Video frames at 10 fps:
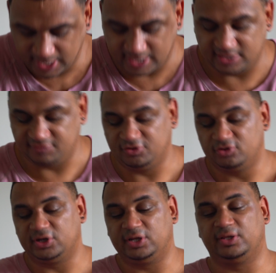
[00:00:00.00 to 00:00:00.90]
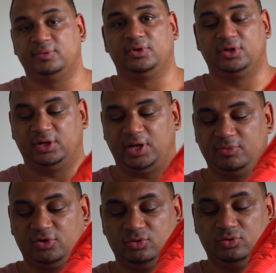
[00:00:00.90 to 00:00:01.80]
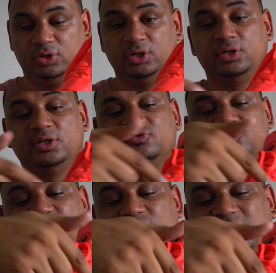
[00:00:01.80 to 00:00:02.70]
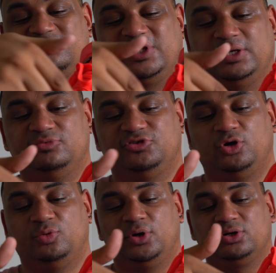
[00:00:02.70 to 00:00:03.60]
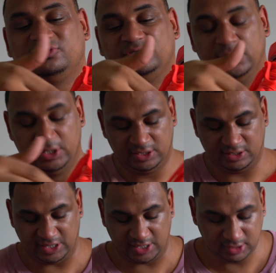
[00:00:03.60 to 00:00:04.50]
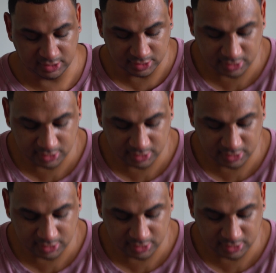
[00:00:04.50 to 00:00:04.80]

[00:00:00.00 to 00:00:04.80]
And then if you're looking at them on the Climacool, there's also that same toe box there.